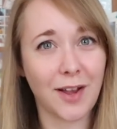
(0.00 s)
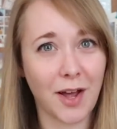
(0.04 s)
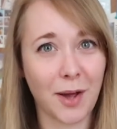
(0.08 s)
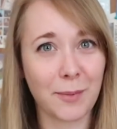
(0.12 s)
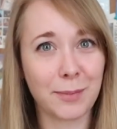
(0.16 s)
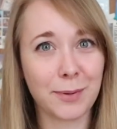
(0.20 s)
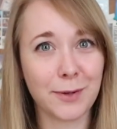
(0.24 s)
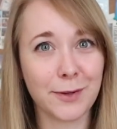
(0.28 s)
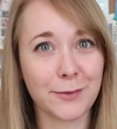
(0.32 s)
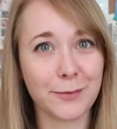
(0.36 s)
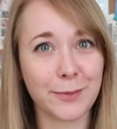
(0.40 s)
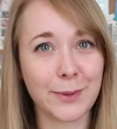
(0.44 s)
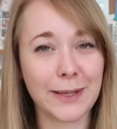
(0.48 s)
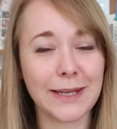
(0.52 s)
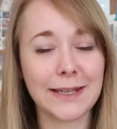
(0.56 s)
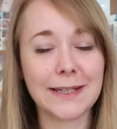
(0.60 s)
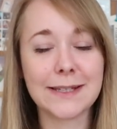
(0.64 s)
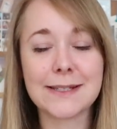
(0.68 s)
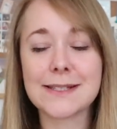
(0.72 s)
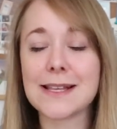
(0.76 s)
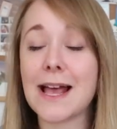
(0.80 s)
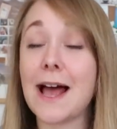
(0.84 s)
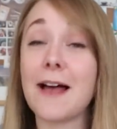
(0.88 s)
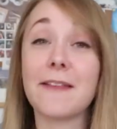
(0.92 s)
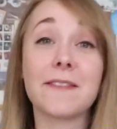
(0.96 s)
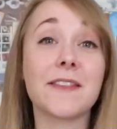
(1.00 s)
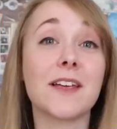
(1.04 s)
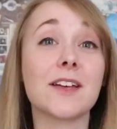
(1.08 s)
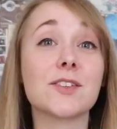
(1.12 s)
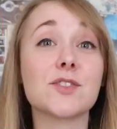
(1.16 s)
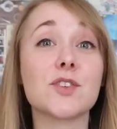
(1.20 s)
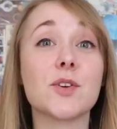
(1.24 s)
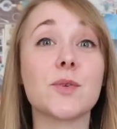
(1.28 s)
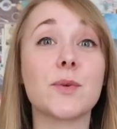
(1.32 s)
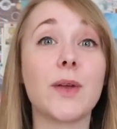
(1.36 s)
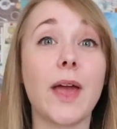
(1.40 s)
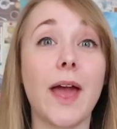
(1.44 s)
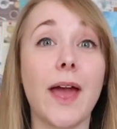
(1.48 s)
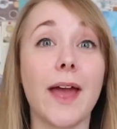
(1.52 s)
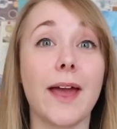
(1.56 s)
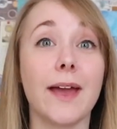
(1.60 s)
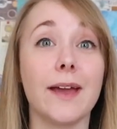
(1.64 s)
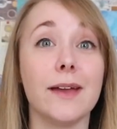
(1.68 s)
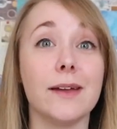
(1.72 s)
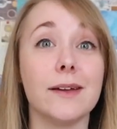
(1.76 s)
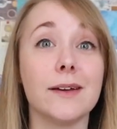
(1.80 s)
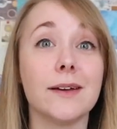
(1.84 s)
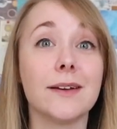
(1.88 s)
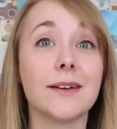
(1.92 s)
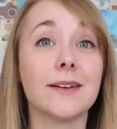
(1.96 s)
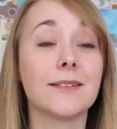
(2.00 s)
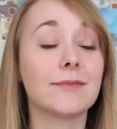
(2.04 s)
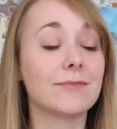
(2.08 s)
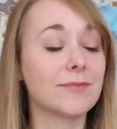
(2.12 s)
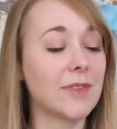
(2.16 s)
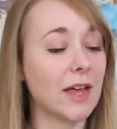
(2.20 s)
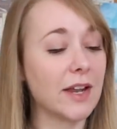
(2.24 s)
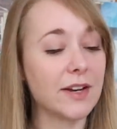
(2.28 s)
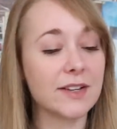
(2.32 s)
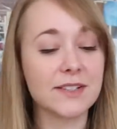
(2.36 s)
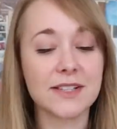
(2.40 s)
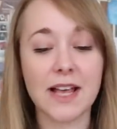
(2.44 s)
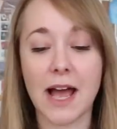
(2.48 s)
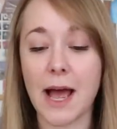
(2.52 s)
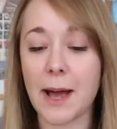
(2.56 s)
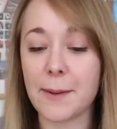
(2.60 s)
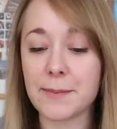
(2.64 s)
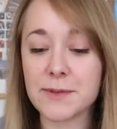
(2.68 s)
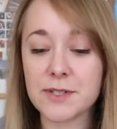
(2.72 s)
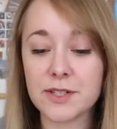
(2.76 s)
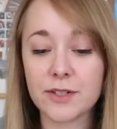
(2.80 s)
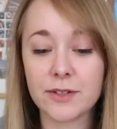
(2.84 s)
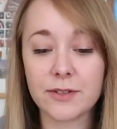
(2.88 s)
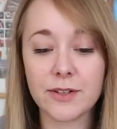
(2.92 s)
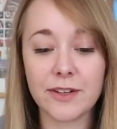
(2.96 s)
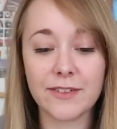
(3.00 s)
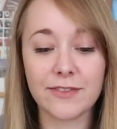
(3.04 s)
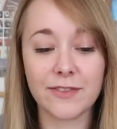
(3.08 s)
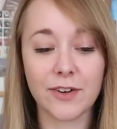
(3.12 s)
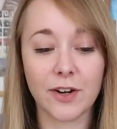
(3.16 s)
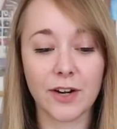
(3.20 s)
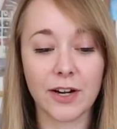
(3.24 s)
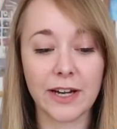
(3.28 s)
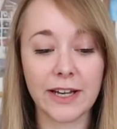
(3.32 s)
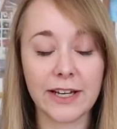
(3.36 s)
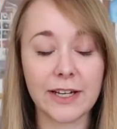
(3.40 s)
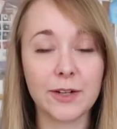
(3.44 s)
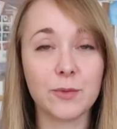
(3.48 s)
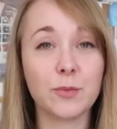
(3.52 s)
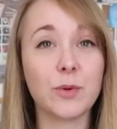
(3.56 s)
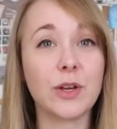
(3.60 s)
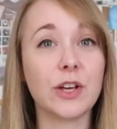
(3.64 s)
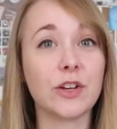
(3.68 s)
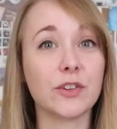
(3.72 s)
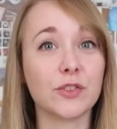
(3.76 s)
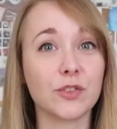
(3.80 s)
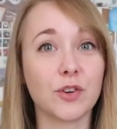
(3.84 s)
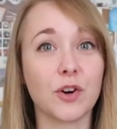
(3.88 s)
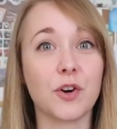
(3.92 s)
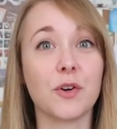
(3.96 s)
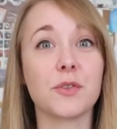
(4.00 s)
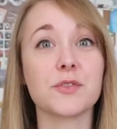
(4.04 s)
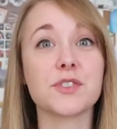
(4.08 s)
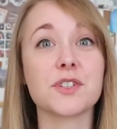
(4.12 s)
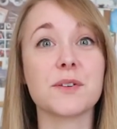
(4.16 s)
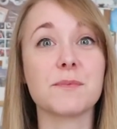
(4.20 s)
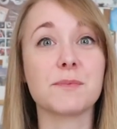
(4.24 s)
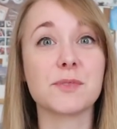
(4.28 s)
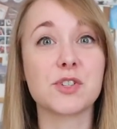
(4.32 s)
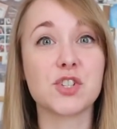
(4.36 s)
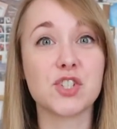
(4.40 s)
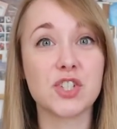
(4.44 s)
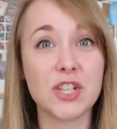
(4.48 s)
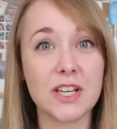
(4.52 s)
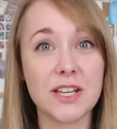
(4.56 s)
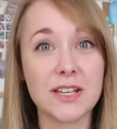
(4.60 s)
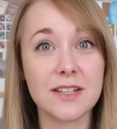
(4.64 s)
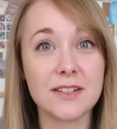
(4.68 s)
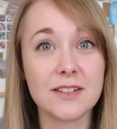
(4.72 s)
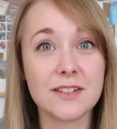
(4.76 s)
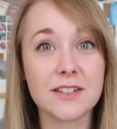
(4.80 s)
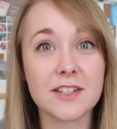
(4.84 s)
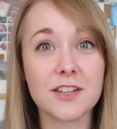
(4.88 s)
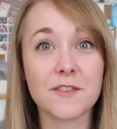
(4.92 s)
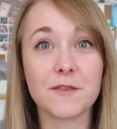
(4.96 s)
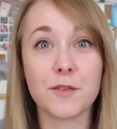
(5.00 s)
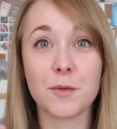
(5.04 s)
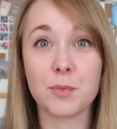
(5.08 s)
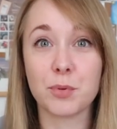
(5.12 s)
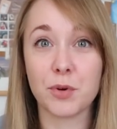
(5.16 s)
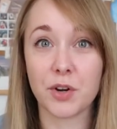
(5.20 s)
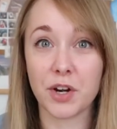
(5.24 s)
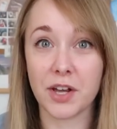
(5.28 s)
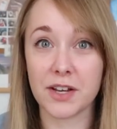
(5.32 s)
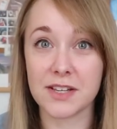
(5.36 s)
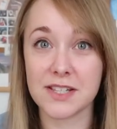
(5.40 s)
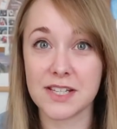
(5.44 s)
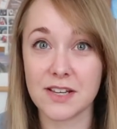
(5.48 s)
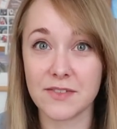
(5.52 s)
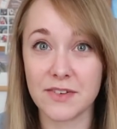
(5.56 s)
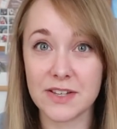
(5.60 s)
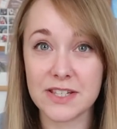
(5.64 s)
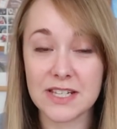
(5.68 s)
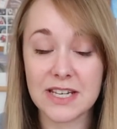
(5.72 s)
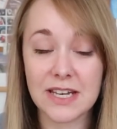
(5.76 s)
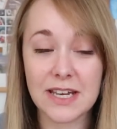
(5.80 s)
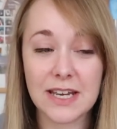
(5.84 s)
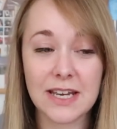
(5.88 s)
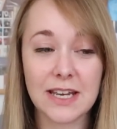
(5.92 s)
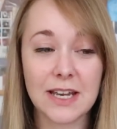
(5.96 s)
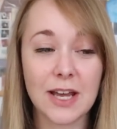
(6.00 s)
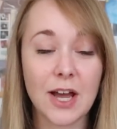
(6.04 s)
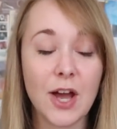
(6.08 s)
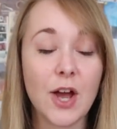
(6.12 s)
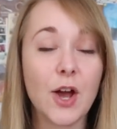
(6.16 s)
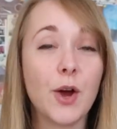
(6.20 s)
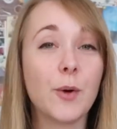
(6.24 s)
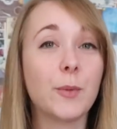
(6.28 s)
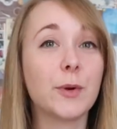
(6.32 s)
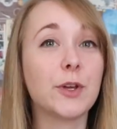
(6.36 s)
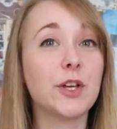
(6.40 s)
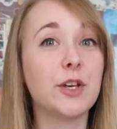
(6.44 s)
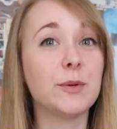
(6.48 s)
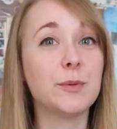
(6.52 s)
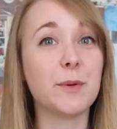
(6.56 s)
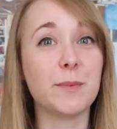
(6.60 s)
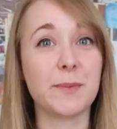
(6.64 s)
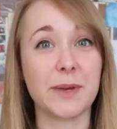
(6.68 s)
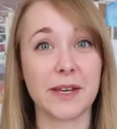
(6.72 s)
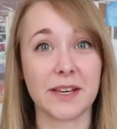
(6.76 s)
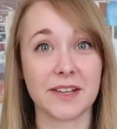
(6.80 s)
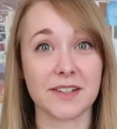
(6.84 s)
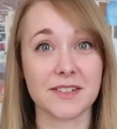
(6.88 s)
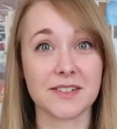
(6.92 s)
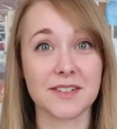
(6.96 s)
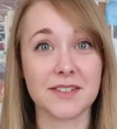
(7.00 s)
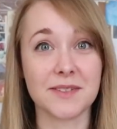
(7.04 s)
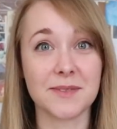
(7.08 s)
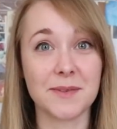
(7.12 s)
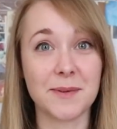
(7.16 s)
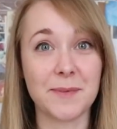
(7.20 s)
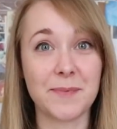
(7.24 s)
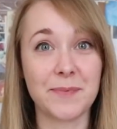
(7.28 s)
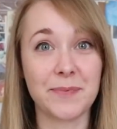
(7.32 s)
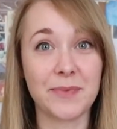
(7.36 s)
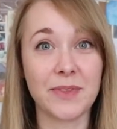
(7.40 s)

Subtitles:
couple of weeks, and that's okay. That is absolutely fine. We are not machines for productivity. We're human beings.